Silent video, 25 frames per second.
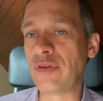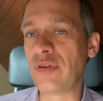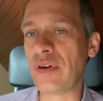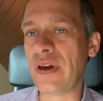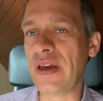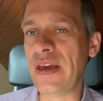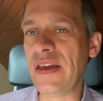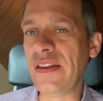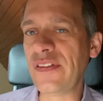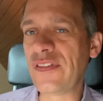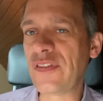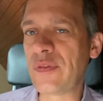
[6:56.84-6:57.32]

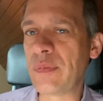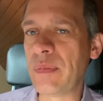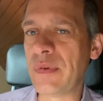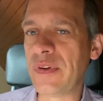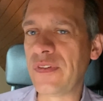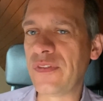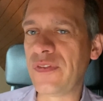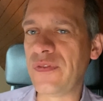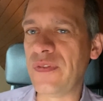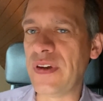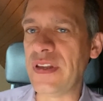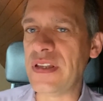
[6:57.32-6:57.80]

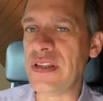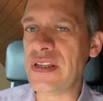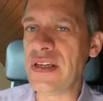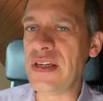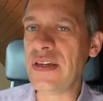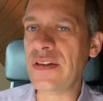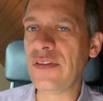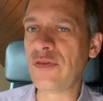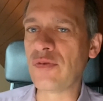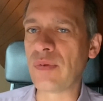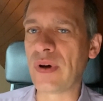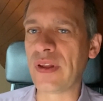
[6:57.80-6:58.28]
enhancements they
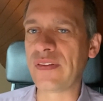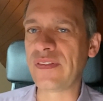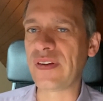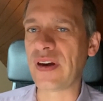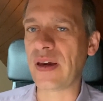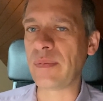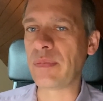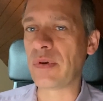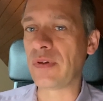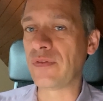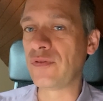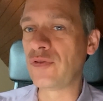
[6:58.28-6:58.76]
need, what
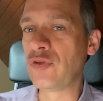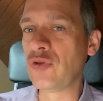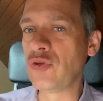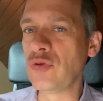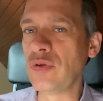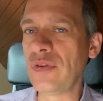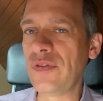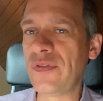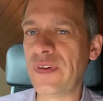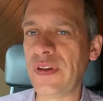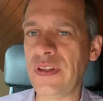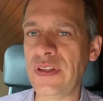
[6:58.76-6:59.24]
type of
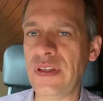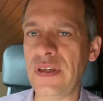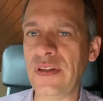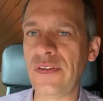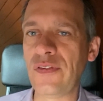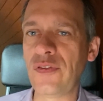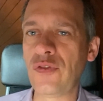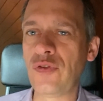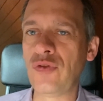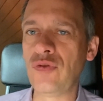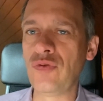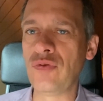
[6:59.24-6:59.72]
tools they
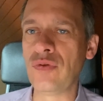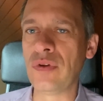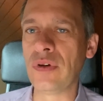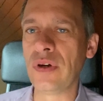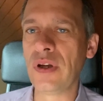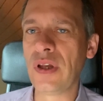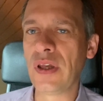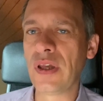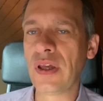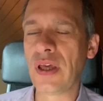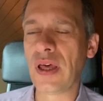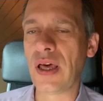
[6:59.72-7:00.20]
need to
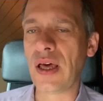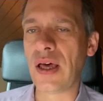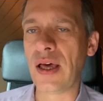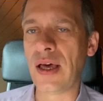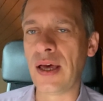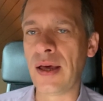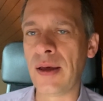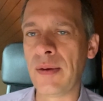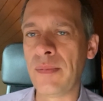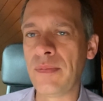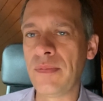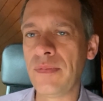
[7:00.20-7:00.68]

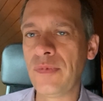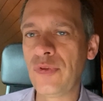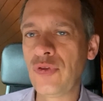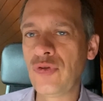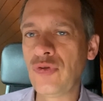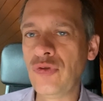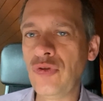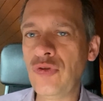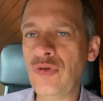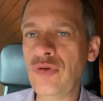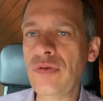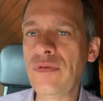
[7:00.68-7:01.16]

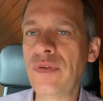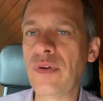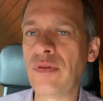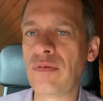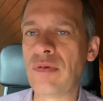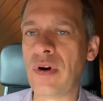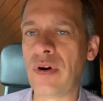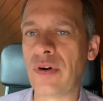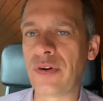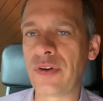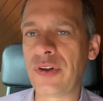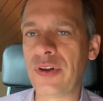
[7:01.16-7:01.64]
do the
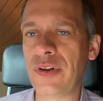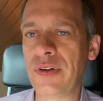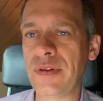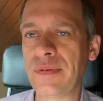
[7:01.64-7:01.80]
work?